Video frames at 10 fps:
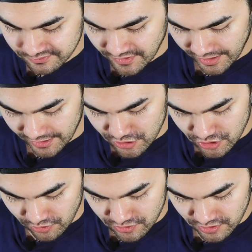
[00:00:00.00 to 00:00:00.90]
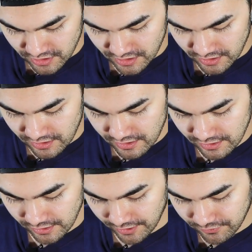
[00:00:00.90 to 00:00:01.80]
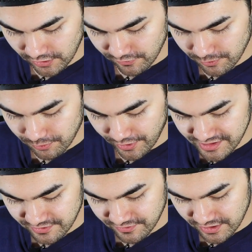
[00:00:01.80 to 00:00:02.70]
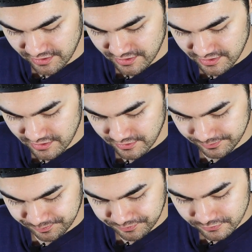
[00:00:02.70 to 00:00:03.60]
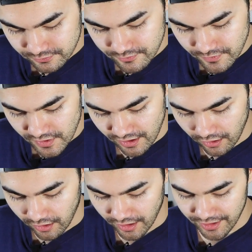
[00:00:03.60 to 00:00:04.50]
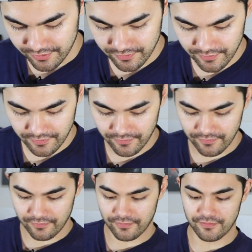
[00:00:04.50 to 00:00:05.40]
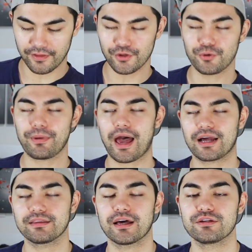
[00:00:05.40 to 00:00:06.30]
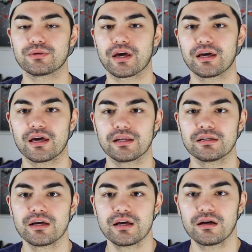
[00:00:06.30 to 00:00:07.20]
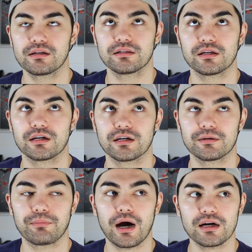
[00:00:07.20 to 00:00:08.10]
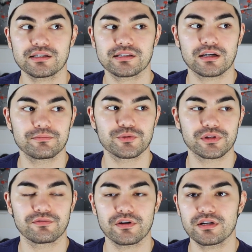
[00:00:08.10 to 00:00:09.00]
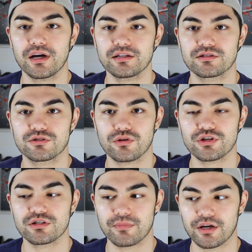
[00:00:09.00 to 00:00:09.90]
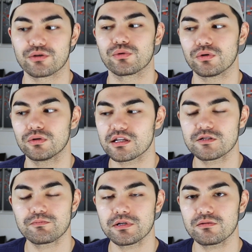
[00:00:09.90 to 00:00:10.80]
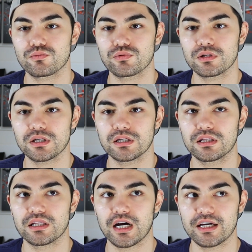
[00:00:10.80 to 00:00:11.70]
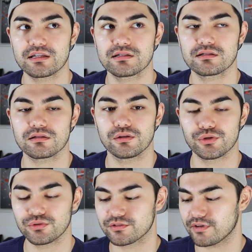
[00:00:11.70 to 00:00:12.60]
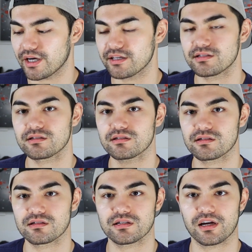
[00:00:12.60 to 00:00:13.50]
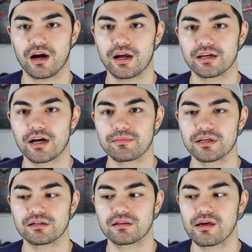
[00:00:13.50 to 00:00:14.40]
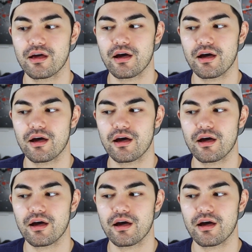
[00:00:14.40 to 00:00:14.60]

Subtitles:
that shows you the level of abrasiveness on the little packet that you get, and the box comes with a very nice instruction manual. It's been a really nice little device since I got it. I mean,